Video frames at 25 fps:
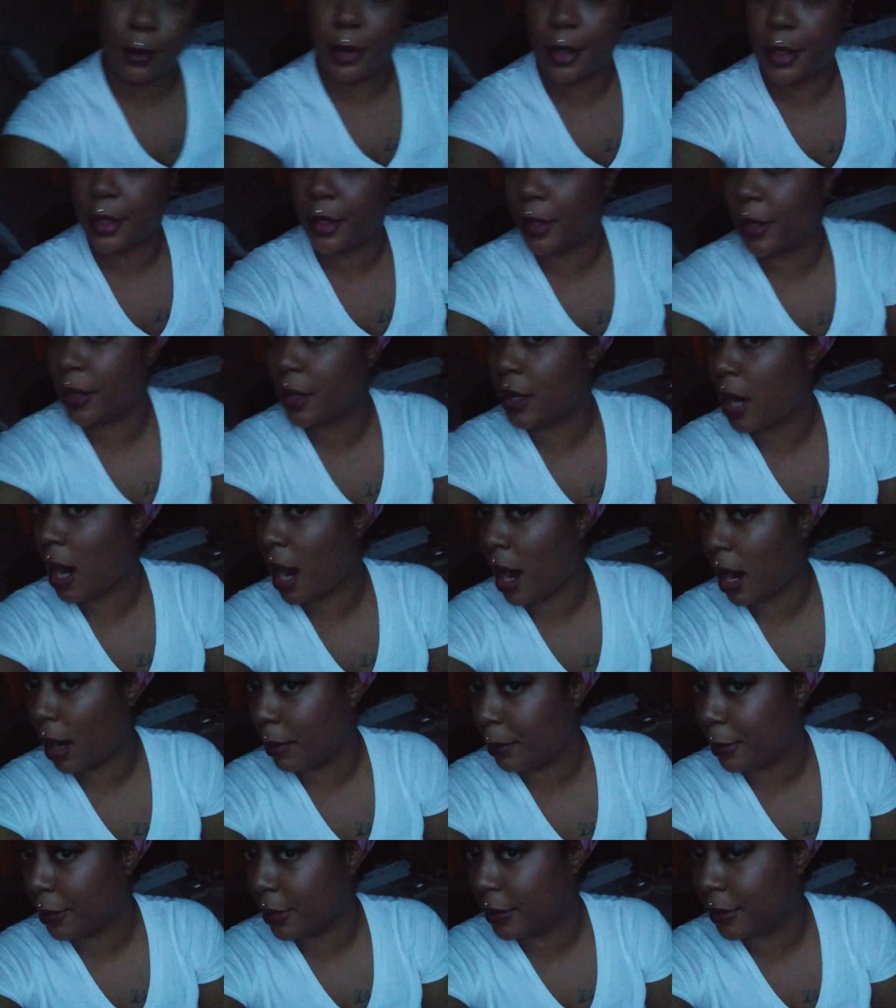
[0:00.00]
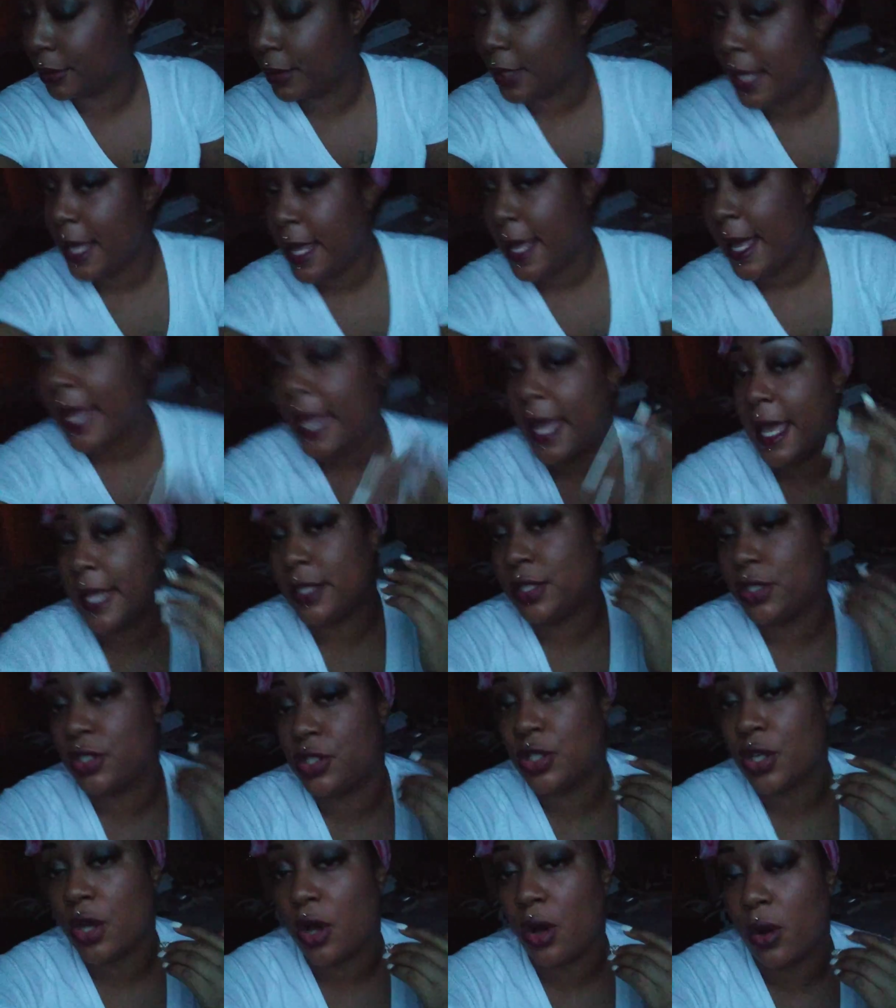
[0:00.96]
butter caramel, and
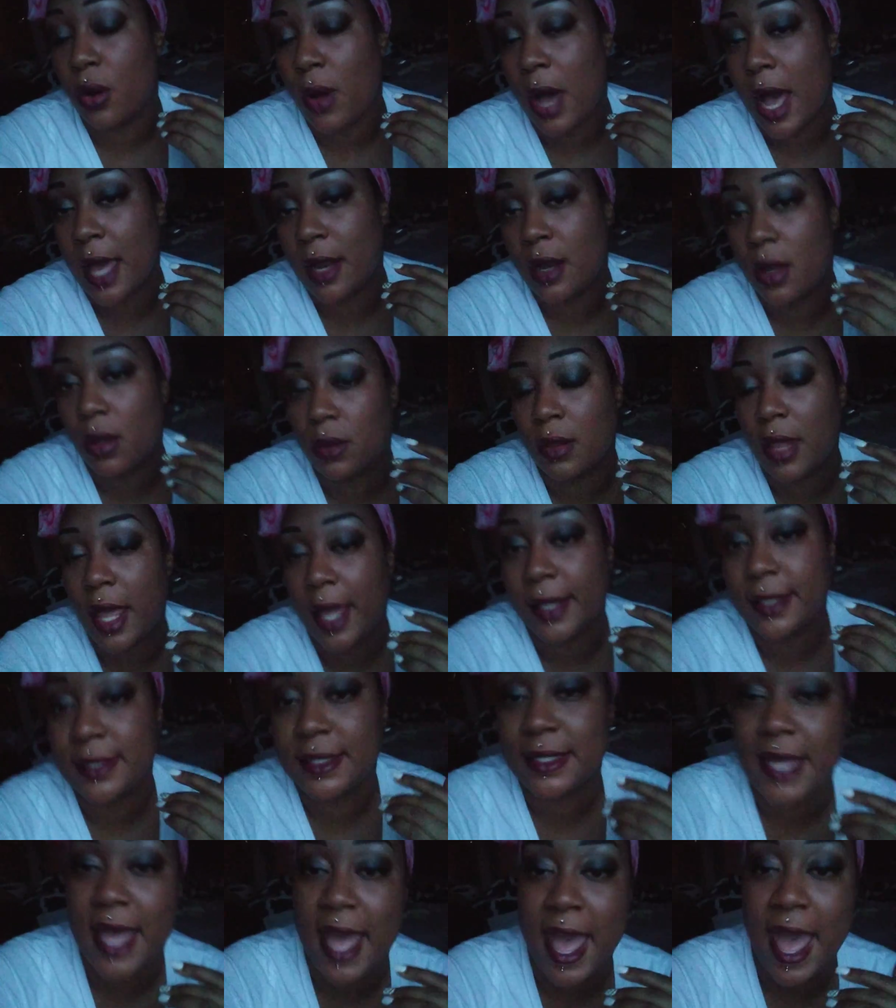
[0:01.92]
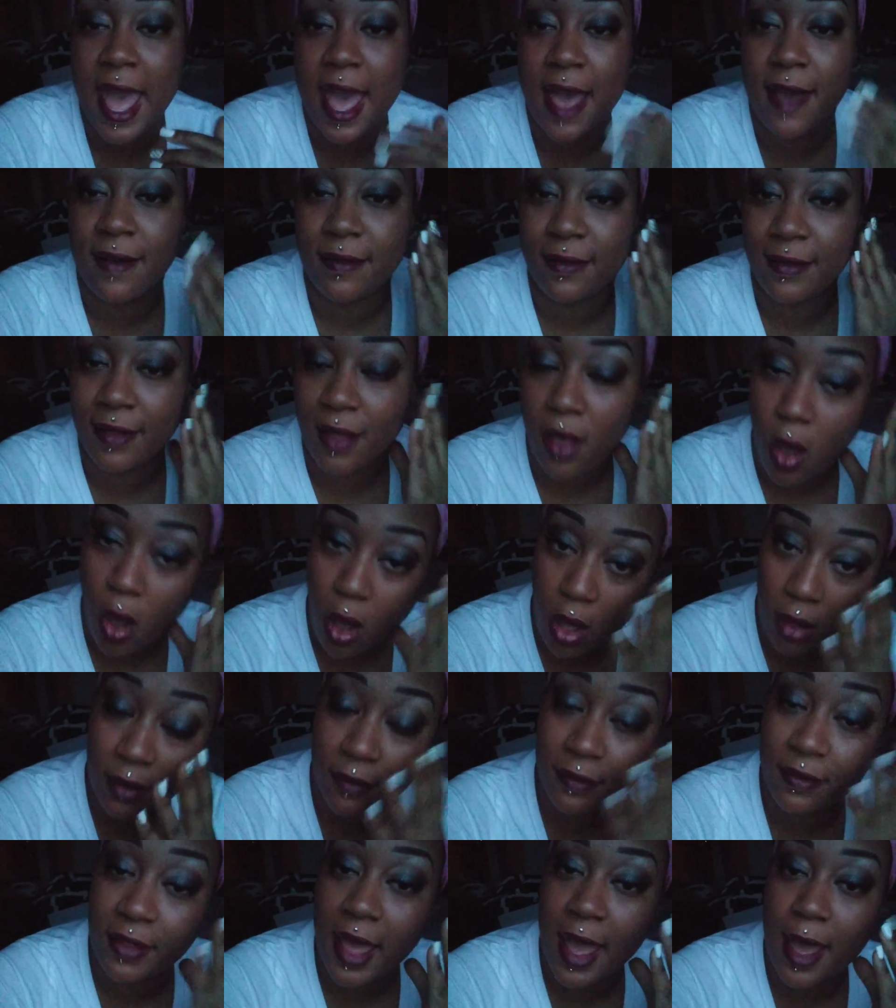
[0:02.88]
so I don't like to have all
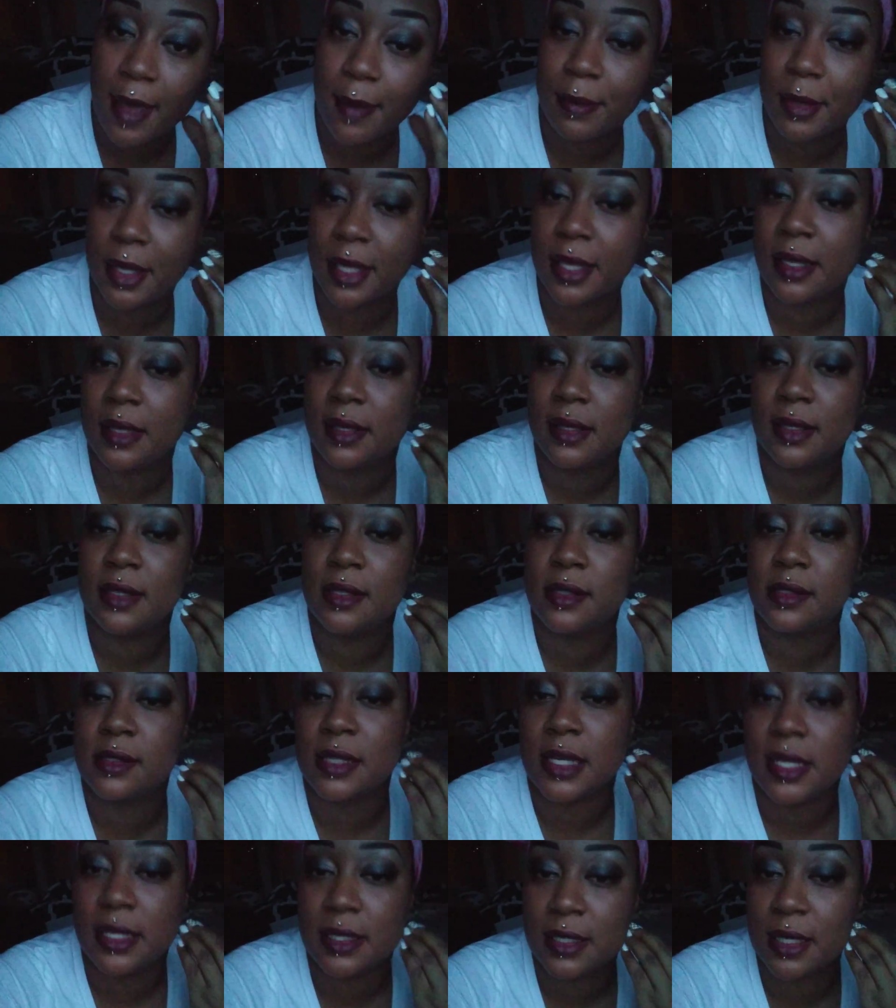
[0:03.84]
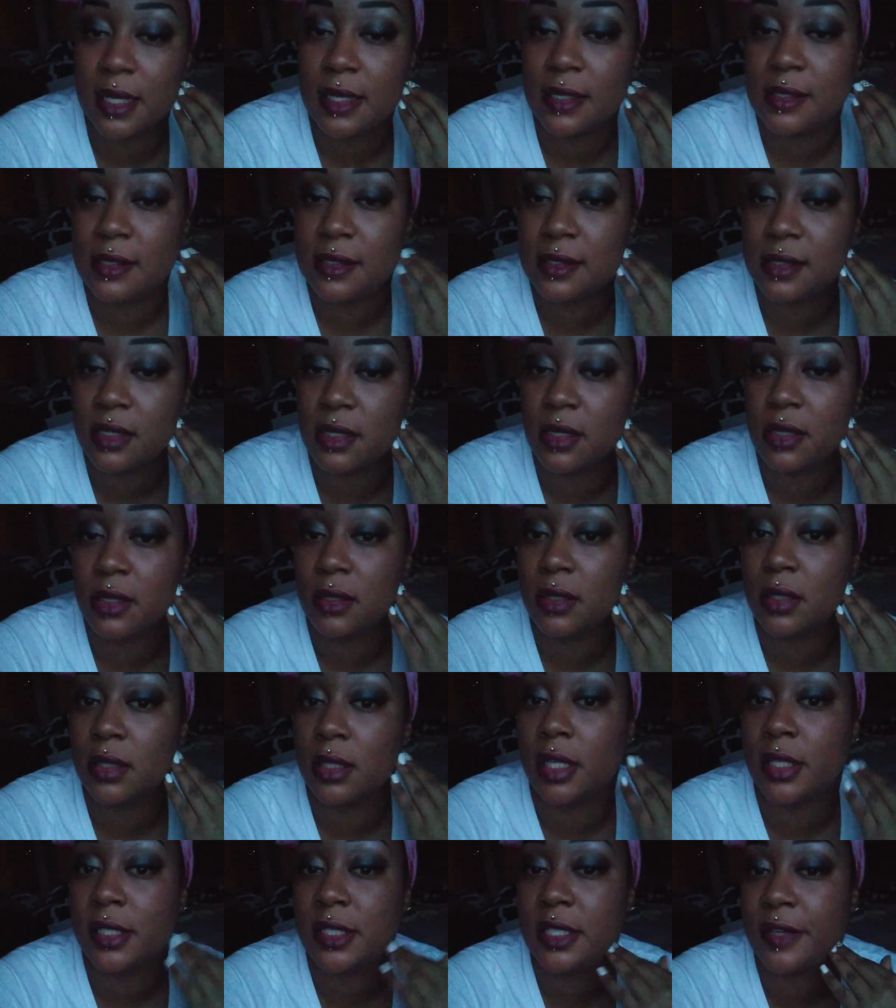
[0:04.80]
of that, because it does still
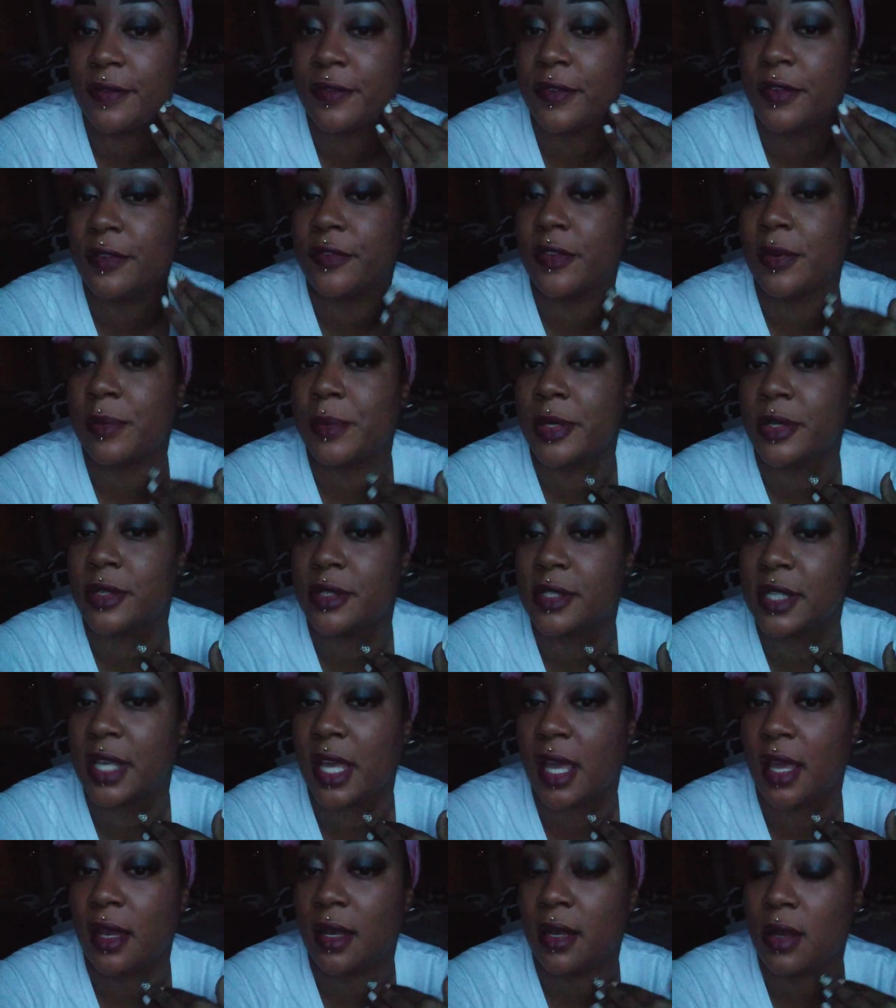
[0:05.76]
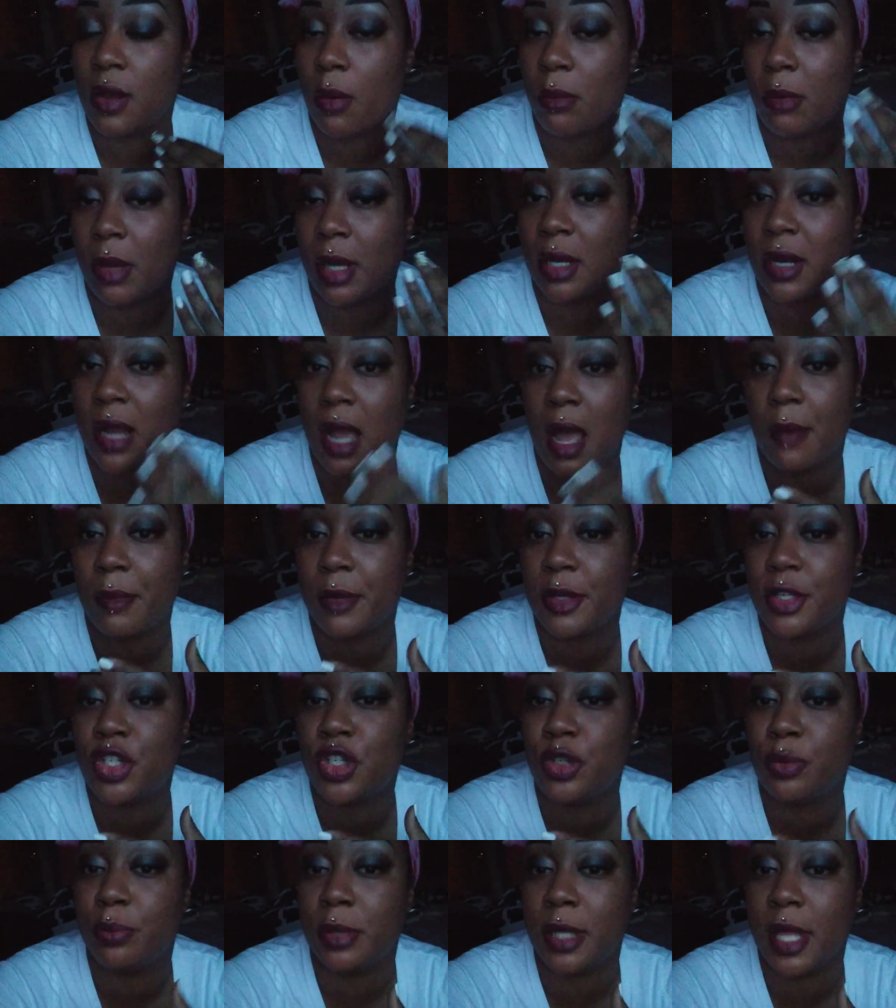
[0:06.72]
look different from your skin. No matter how
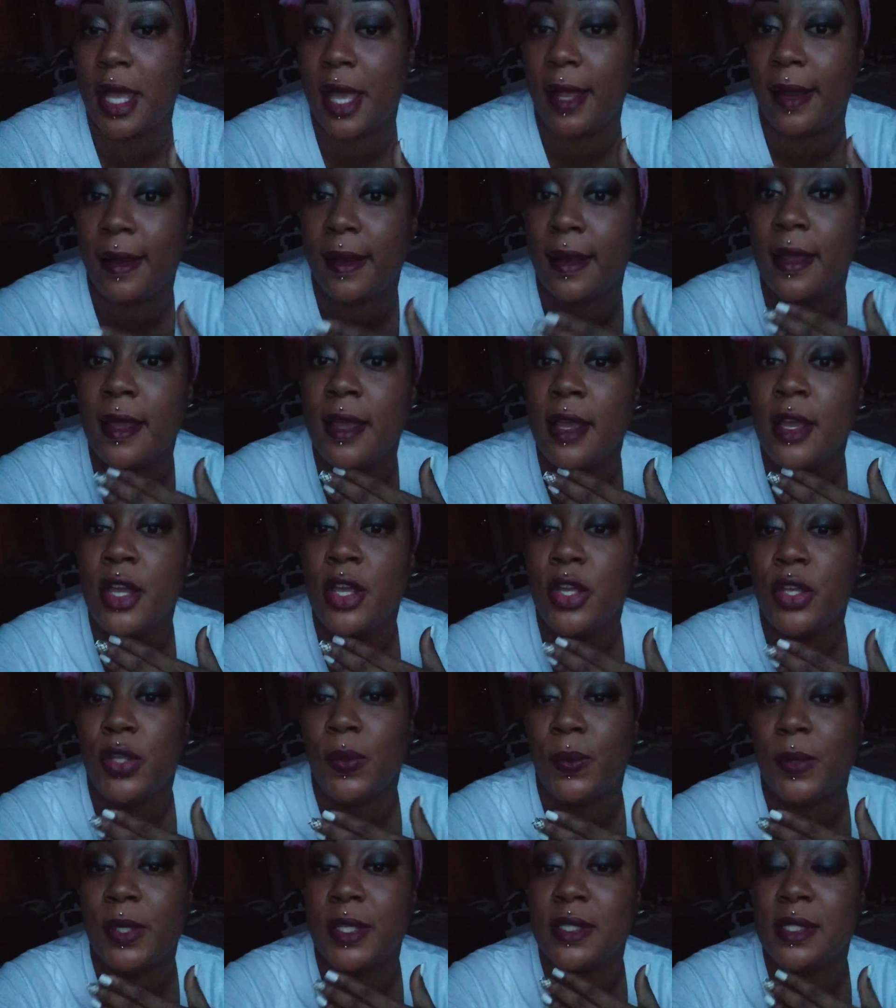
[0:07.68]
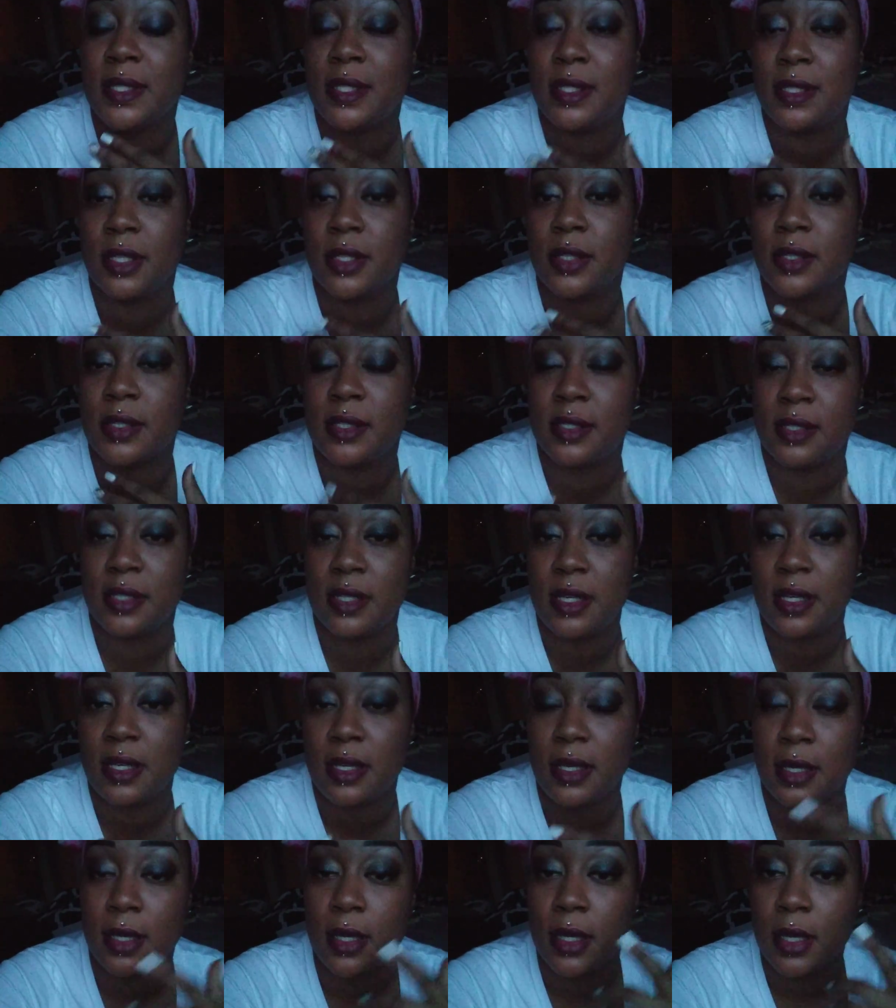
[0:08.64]
much you blend, you can still
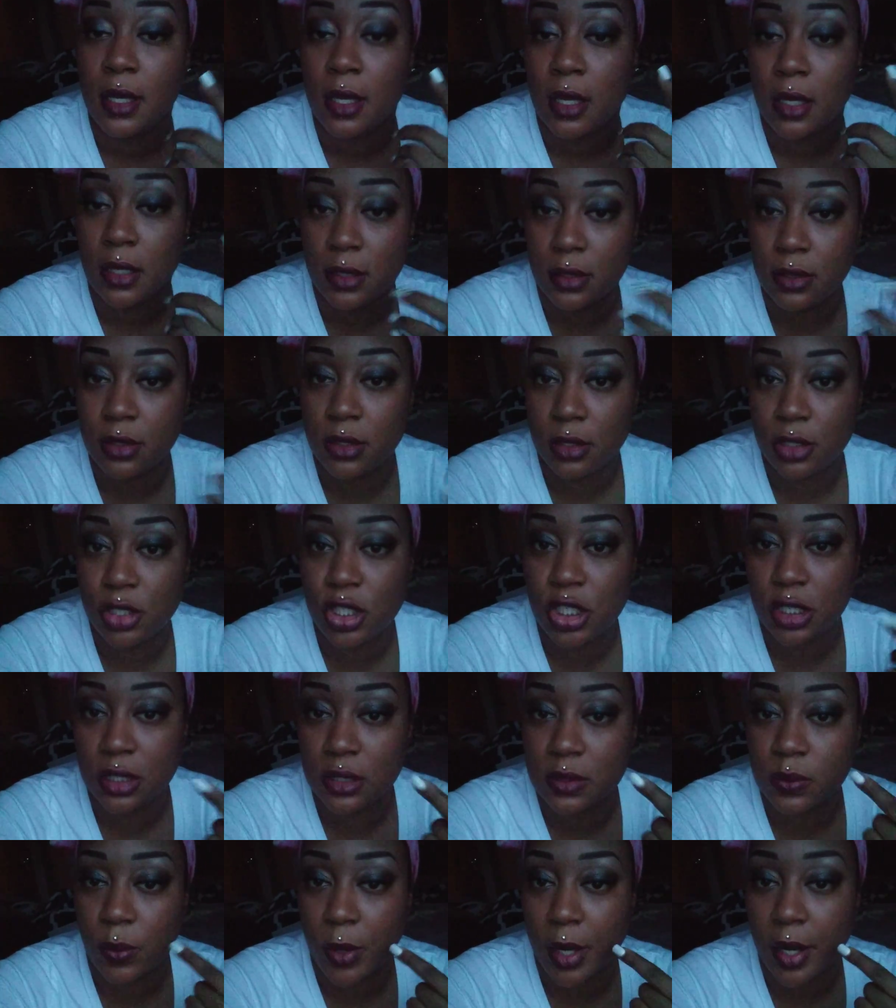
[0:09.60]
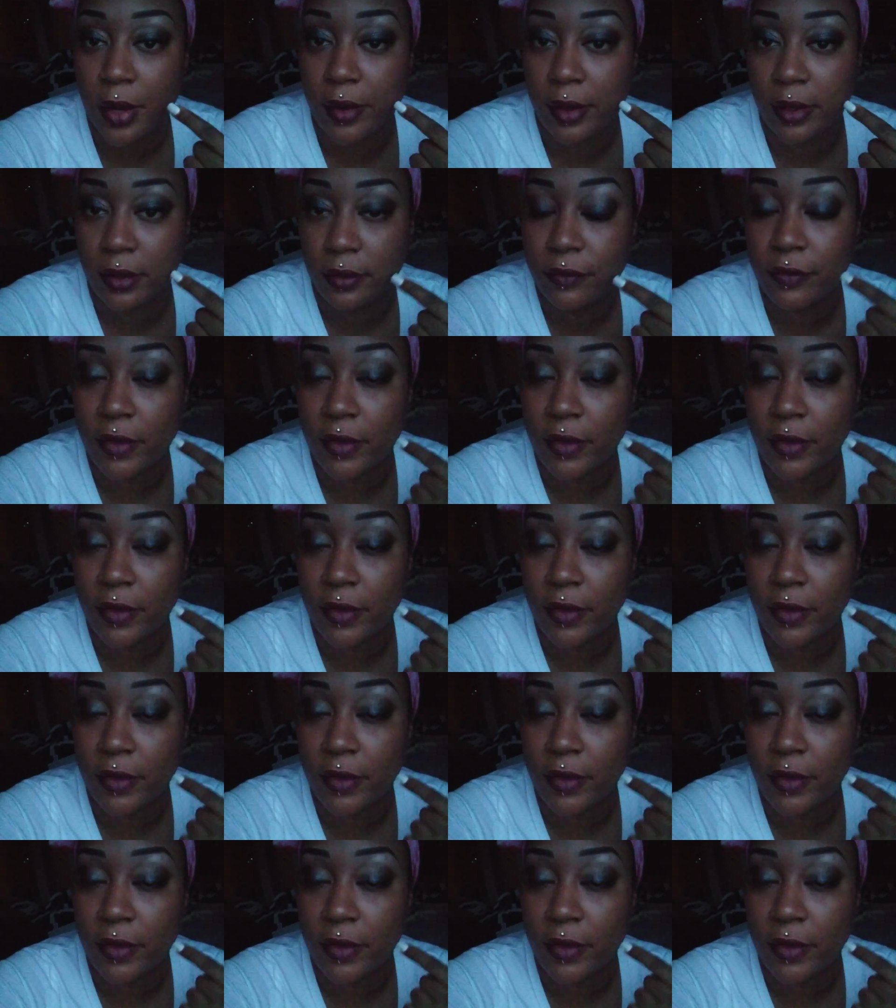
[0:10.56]
see she's wearing